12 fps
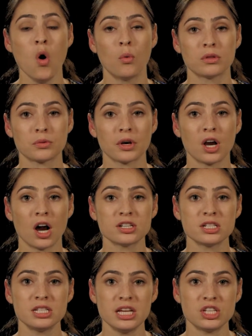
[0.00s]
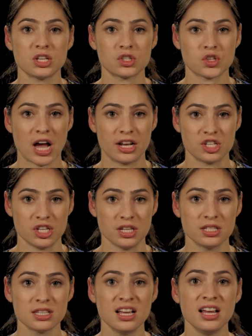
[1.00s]
With regard to teaching
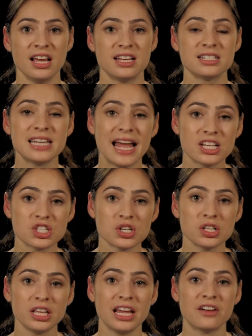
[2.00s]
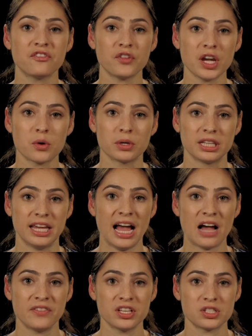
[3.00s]
strategies, Intentionally and frequently
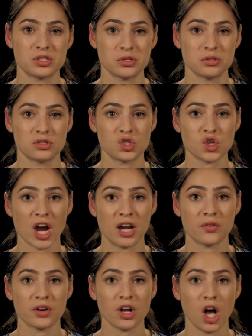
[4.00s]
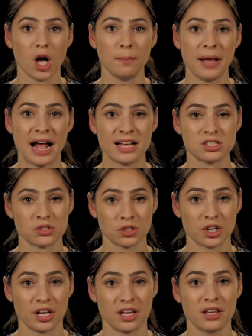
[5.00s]
having students try to recall past
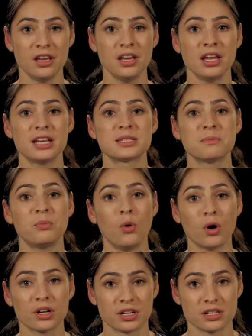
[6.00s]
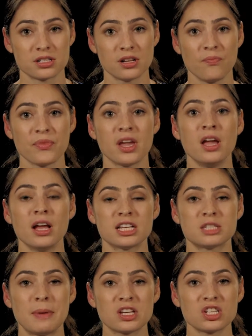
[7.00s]
learning is important,
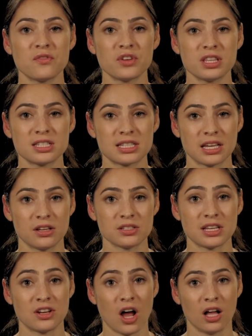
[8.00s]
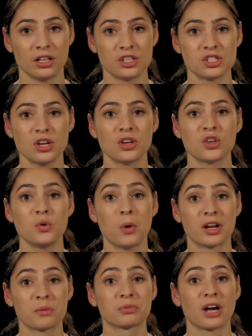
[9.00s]
especially for the skills and knowledge you
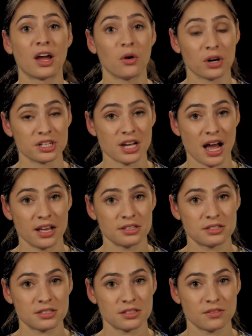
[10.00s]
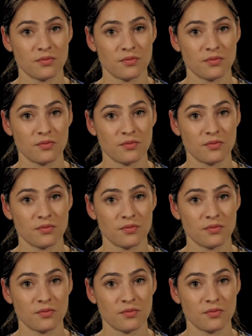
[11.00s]
want to prioritize.